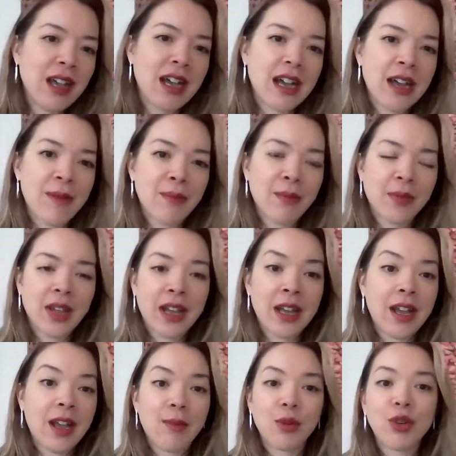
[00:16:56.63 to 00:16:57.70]

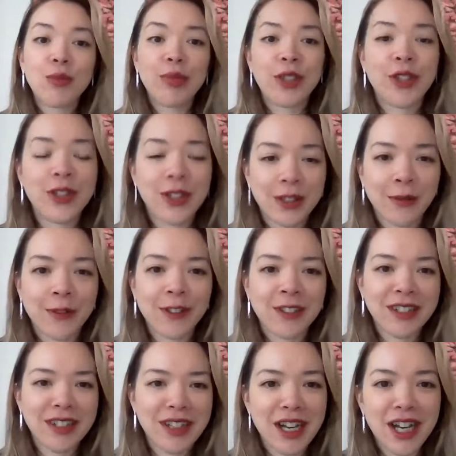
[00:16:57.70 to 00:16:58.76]
a more
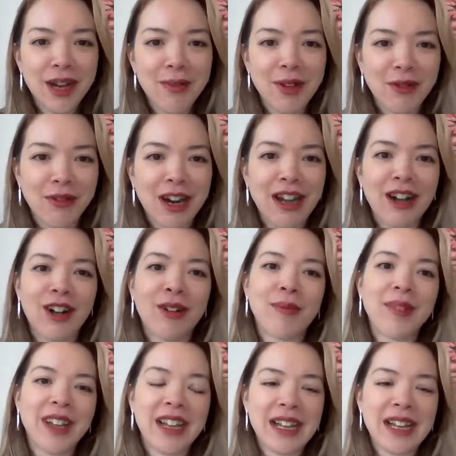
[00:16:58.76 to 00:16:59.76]
beautiful urban realm